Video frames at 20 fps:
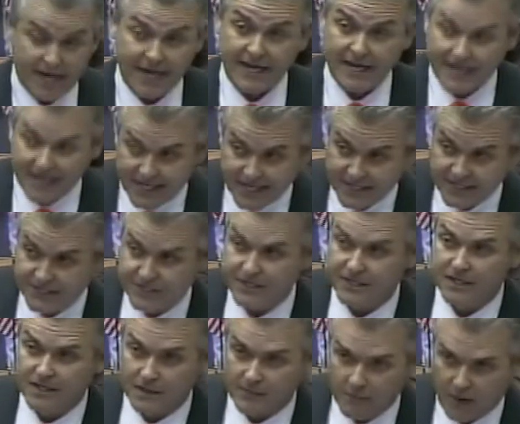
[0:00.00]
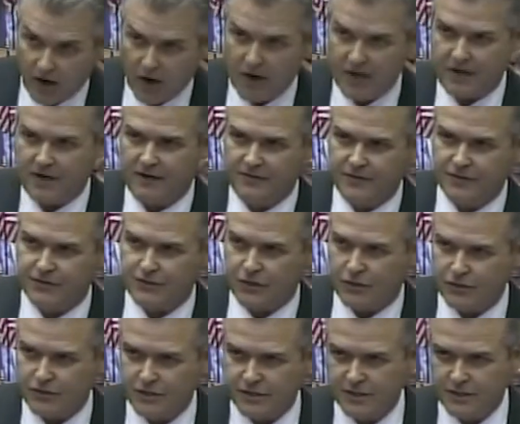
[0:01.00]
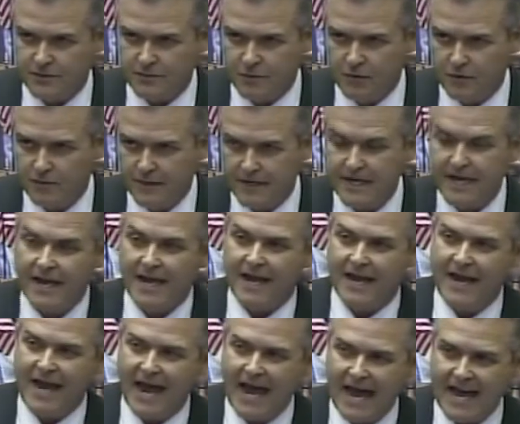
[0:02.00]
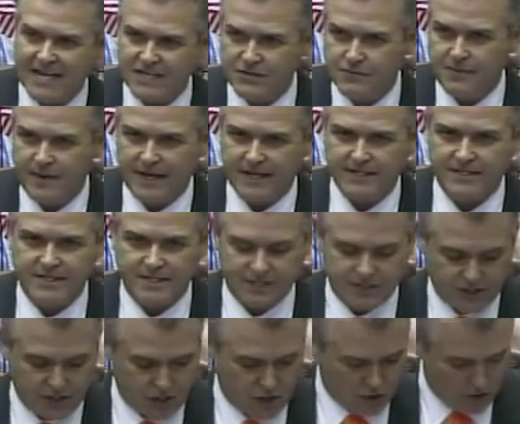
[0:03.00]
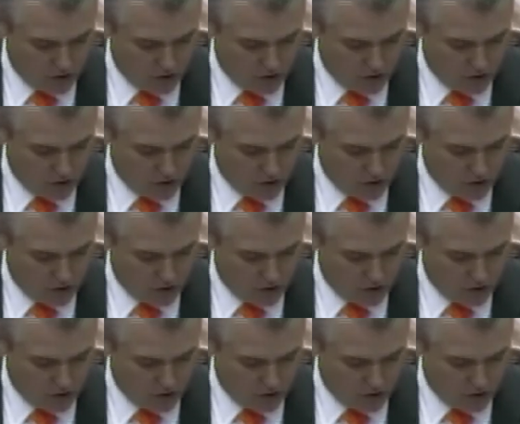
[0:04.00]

it is part of the socialist movement and has been since the